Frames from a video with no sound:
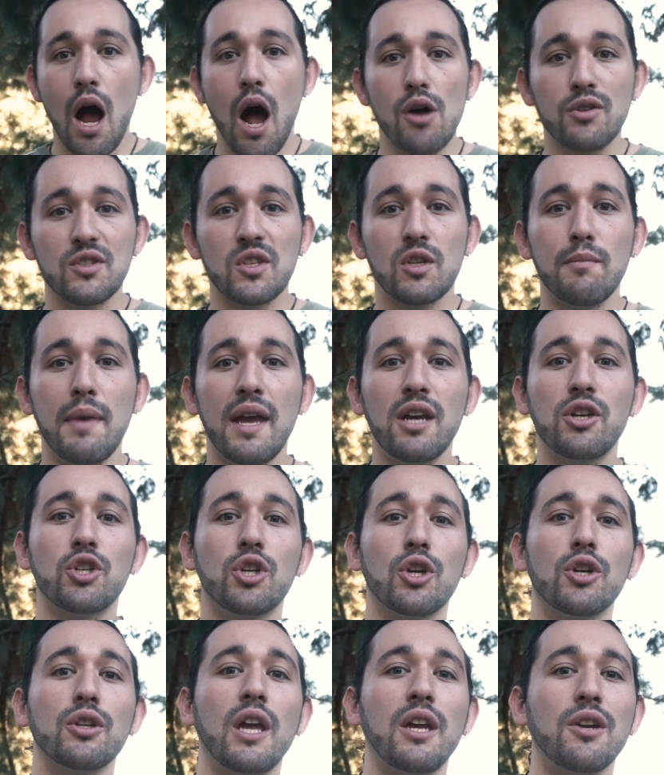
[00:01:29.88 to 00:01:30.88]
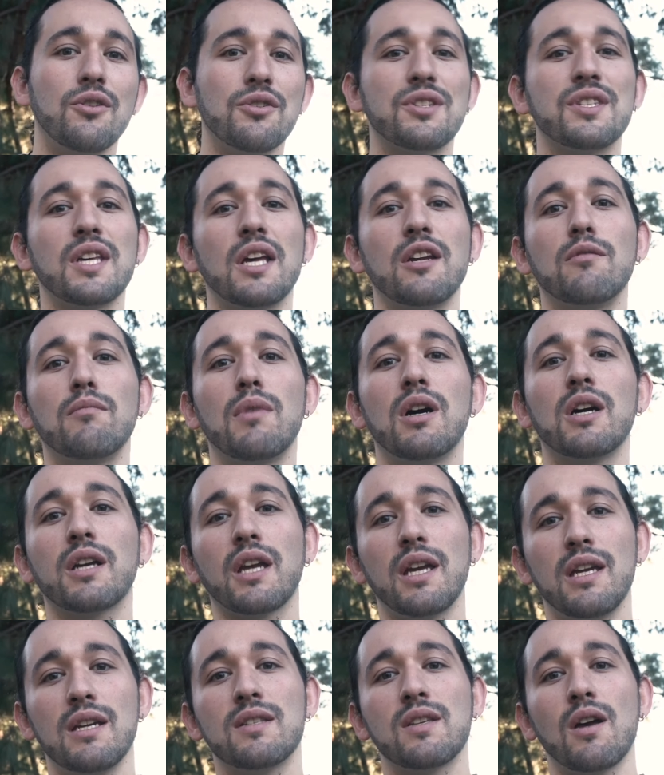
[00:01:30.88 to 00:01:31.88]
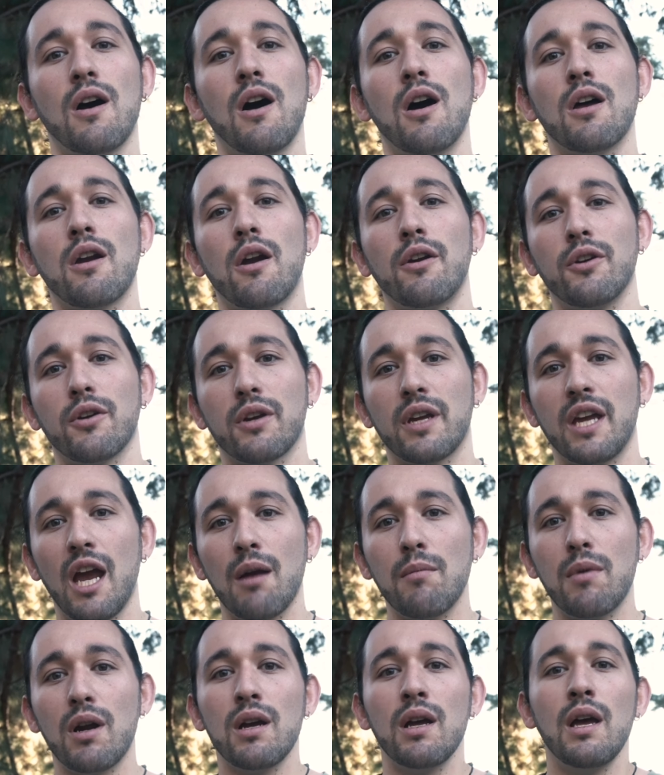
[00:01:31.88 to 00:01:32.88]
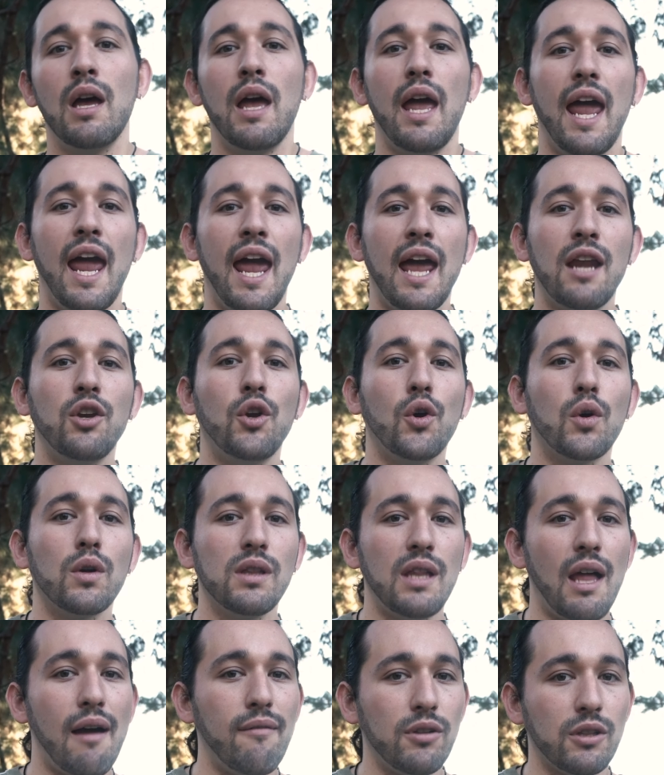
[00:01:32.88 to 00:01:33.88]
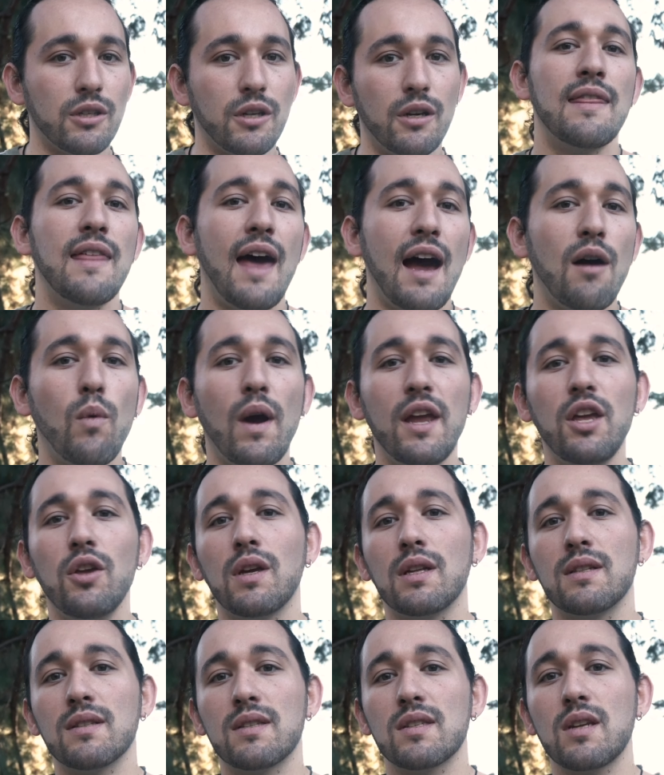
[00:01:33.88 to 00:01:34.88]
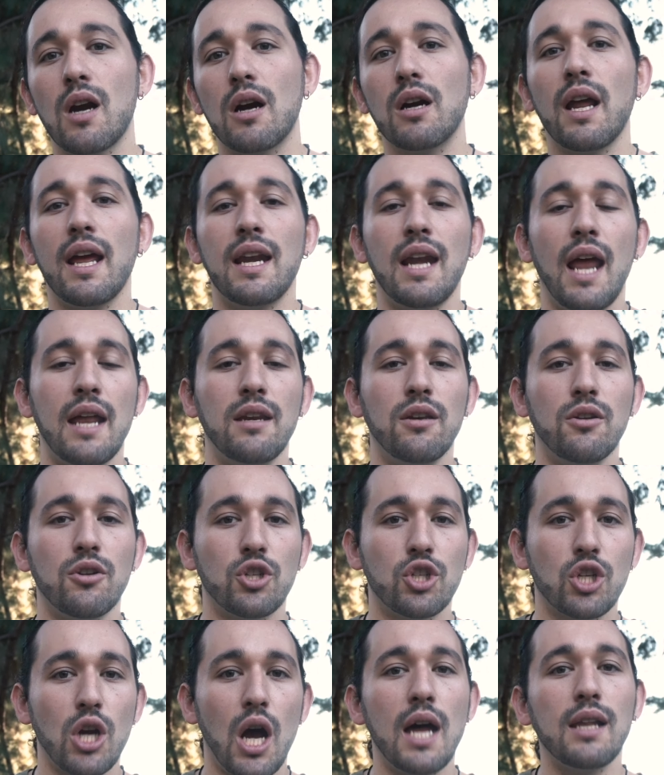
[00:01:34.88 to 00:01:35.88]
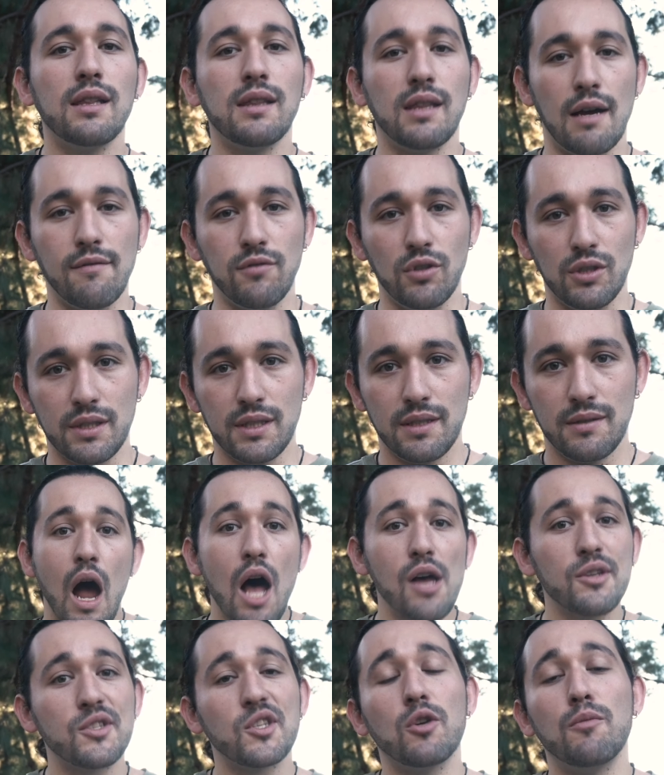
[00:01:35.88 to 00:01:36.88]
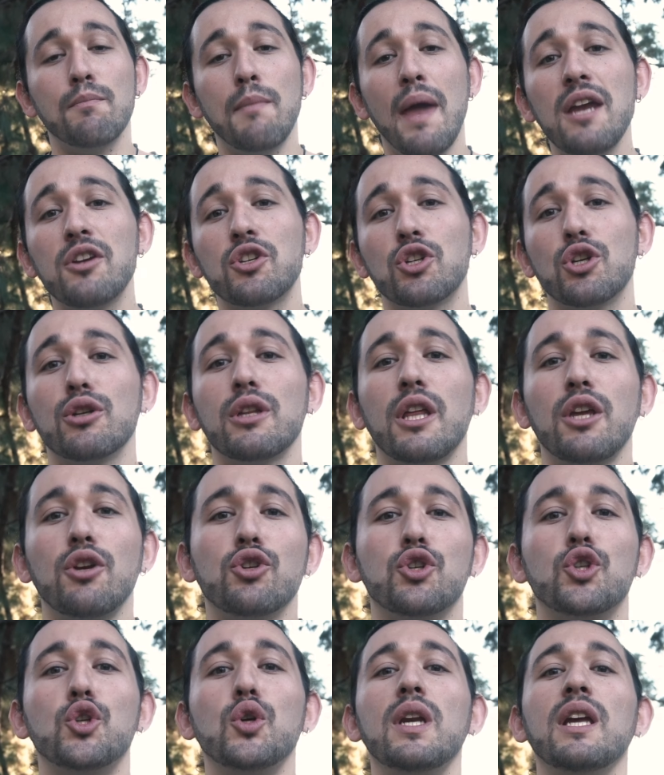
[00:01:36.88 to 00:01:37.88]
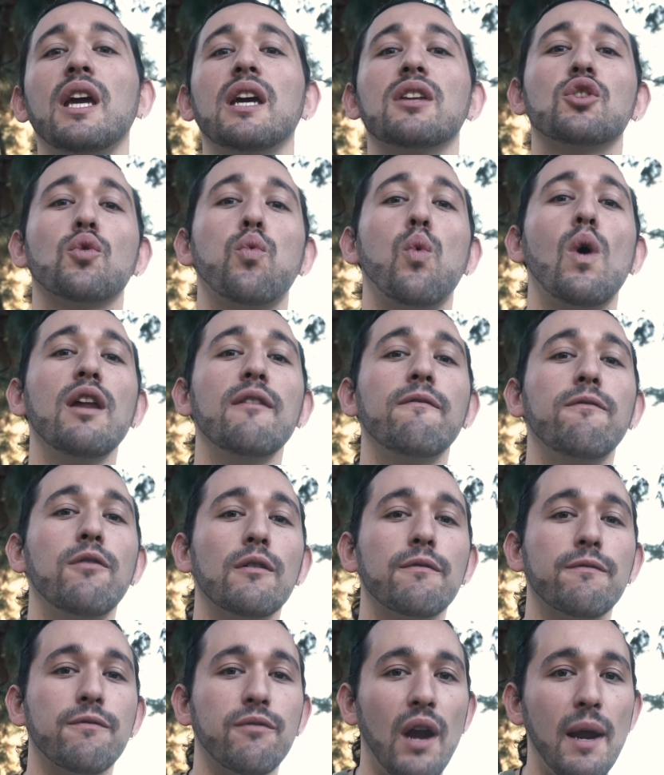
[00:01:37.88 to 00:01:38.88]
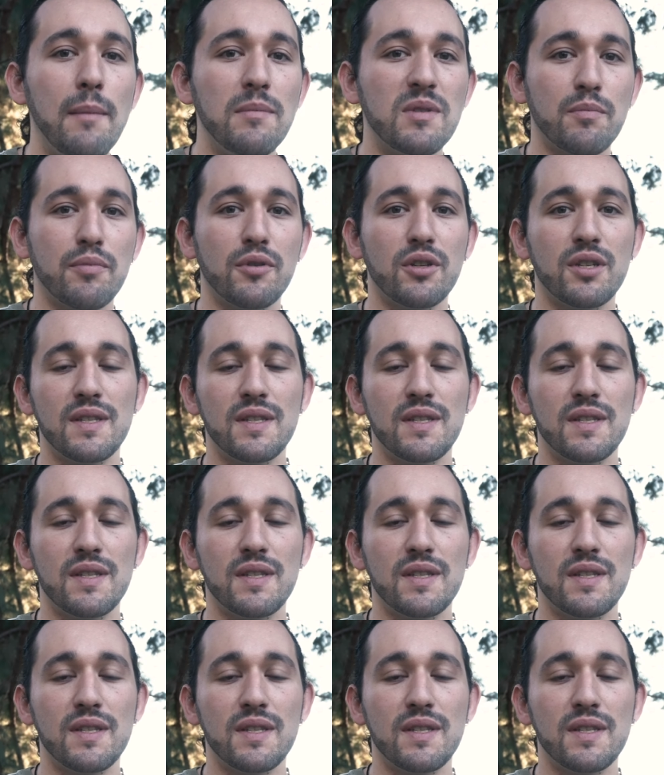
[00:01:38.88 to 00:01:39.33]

Also, make sure that your center mark is on your camera and your leveler. That way you can start and end your shot leveled. Also, make sure that you're shooting at 24 frames per